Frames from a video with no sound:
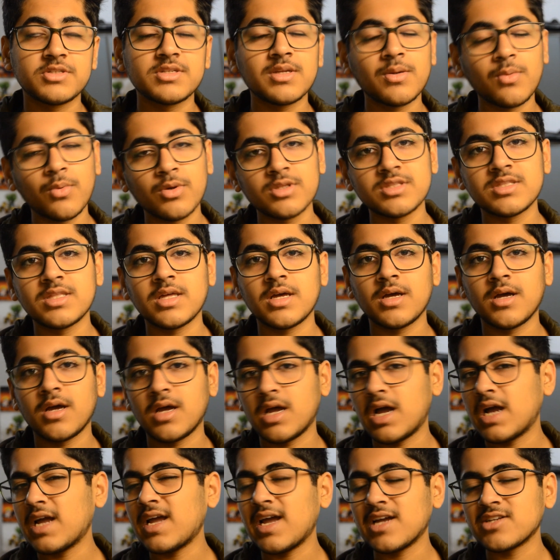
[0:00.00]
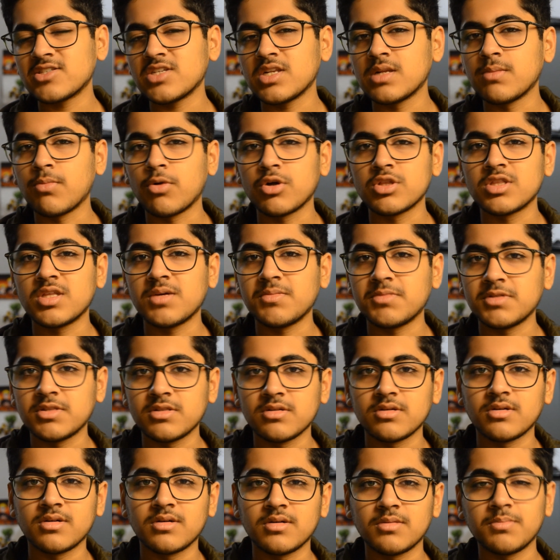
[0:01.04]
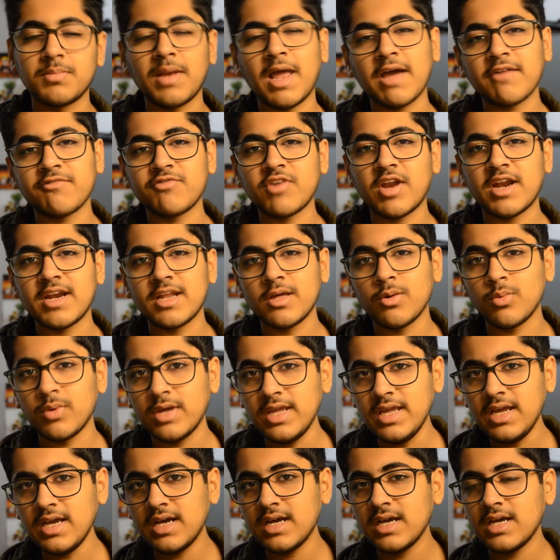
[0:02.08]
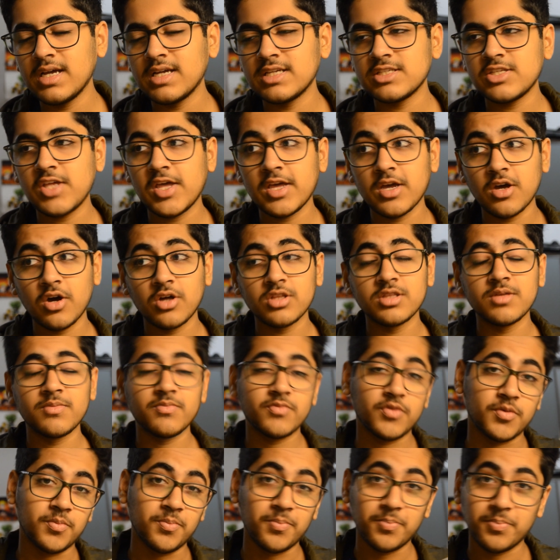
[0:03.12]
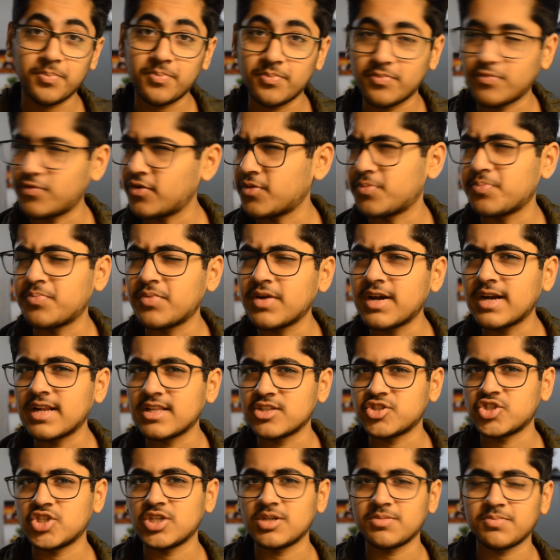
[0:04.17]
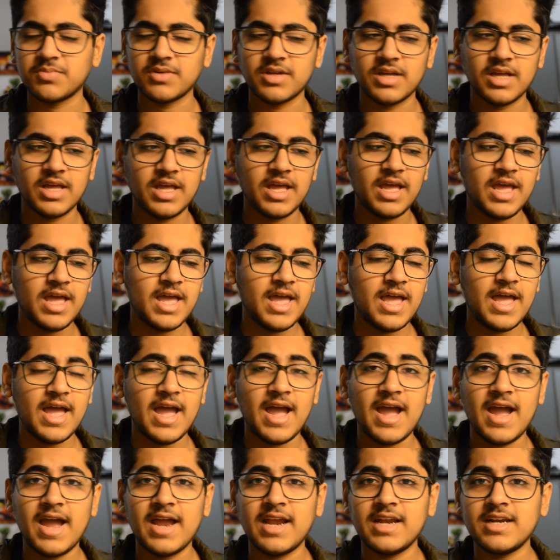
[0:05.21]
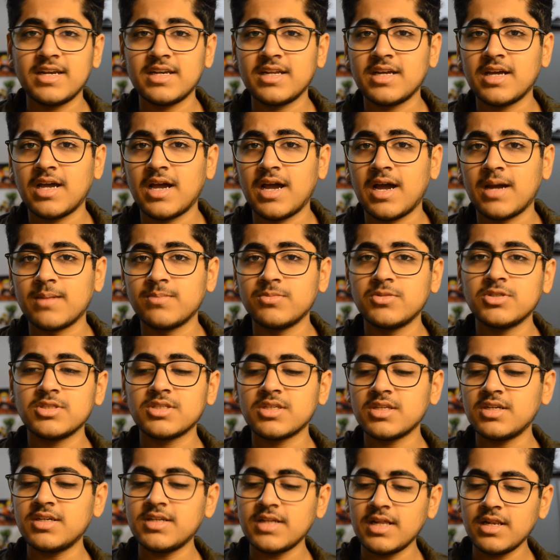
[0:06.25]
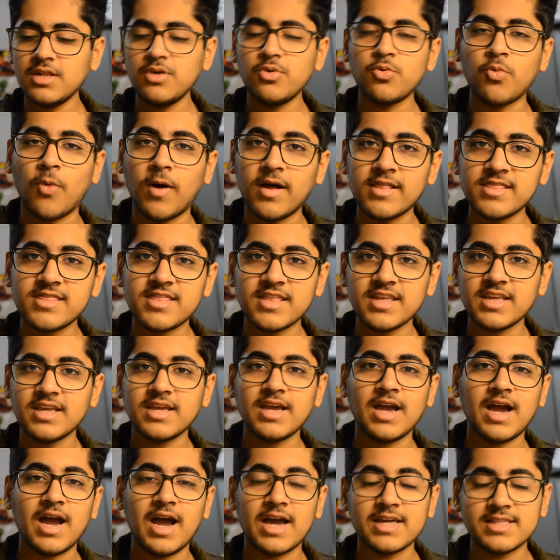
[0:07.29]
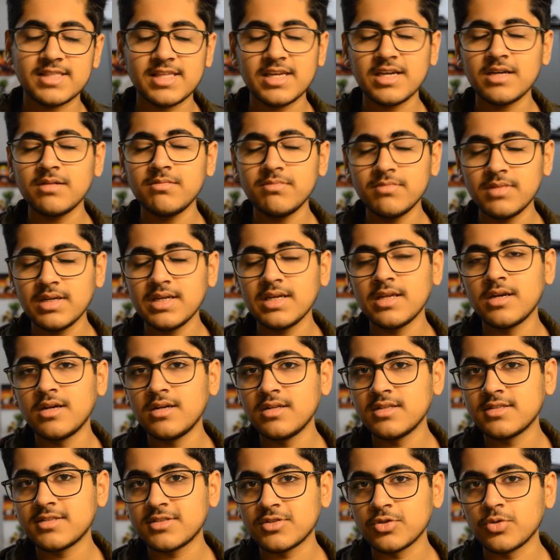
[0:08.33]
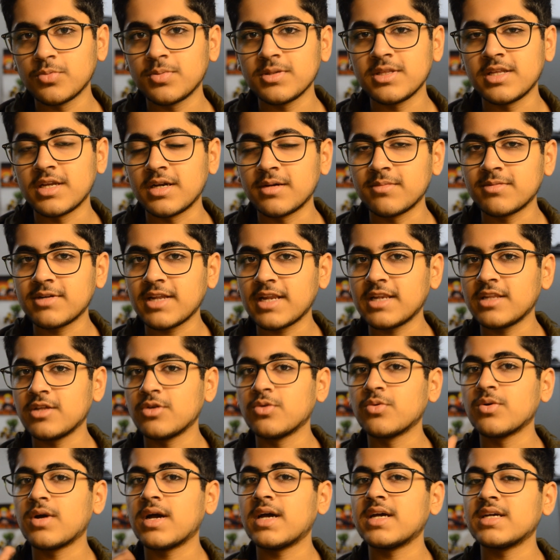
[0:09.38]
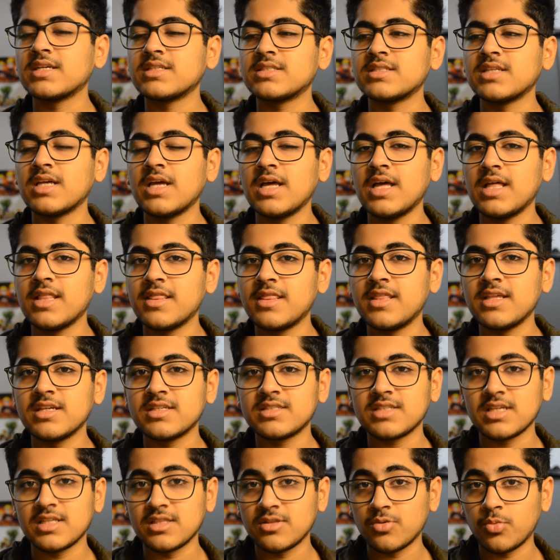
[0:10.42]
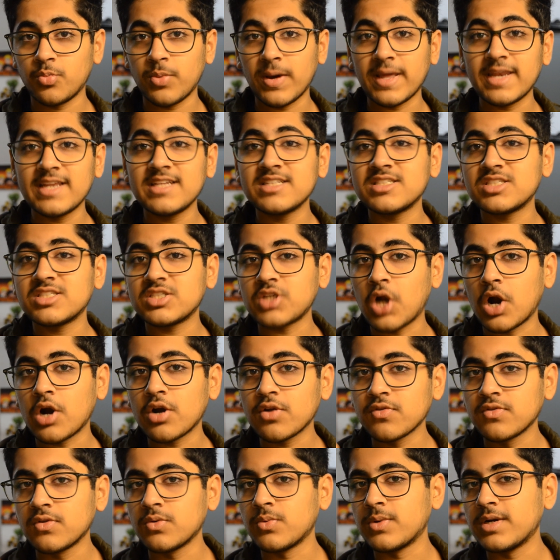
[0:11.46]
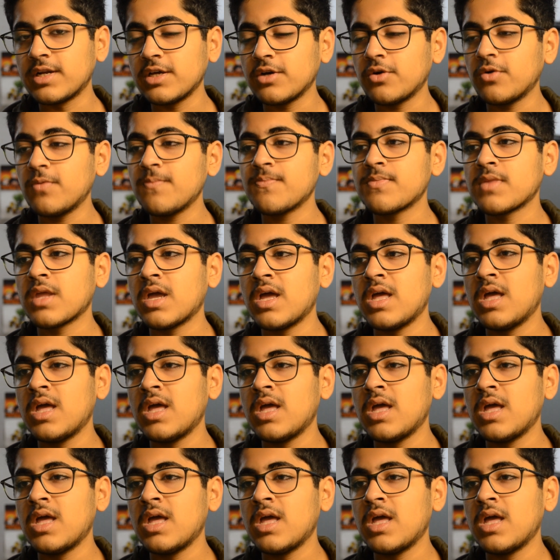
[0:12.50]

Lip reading: because I actually bought them in the Black Friday week, so I got them for pretty cheap. And I'm just gonna tell you one thing. I think I'm being a little stupid that I'm telling you guys this in the very start of the video,